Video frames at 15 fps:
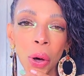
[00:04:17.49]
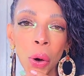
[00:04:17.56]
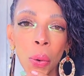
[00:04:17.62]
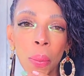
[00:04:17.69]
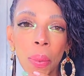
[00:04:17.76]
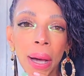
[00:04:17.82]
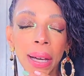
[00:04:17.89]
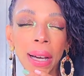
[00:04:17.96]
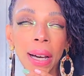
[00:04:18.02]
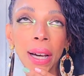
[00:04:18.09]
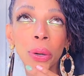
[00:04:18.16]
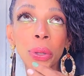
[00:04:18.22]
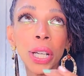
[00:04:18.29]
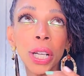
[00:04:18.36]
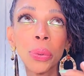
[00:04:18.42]
Oh my
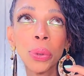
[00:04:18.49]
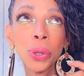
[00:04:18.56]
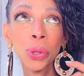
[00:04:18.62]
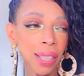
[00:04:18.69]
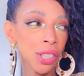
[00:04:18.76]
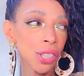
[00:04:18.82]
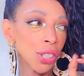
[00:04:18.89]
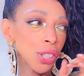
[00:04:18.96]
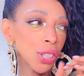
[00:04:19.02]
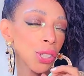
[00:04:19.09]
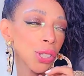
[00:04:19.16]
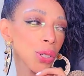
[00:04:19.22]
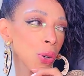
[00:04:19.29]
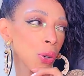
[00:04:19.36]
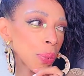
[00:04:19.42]
god, what I would do. Just
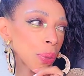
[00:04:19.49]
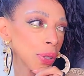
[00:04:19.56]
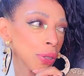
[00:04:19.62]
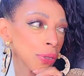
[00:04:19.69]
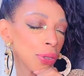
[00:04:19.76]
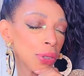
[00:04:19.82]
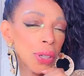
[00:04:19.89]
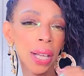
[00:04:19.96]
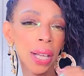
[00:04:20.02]
so beautiful.